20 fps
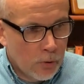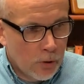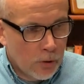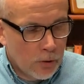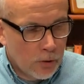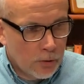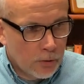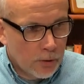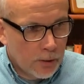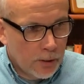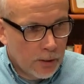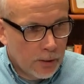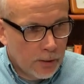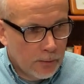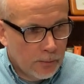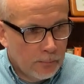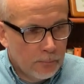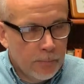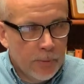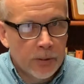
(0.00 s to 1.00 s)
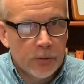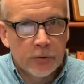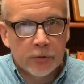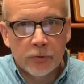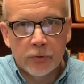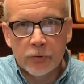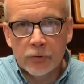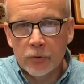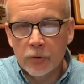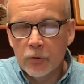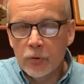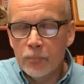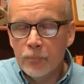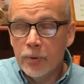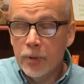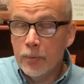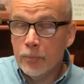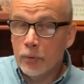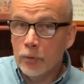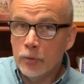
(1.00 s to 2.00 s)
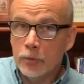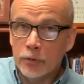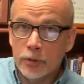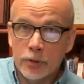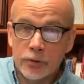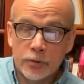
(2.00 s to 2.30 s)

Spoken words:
are ministers or people who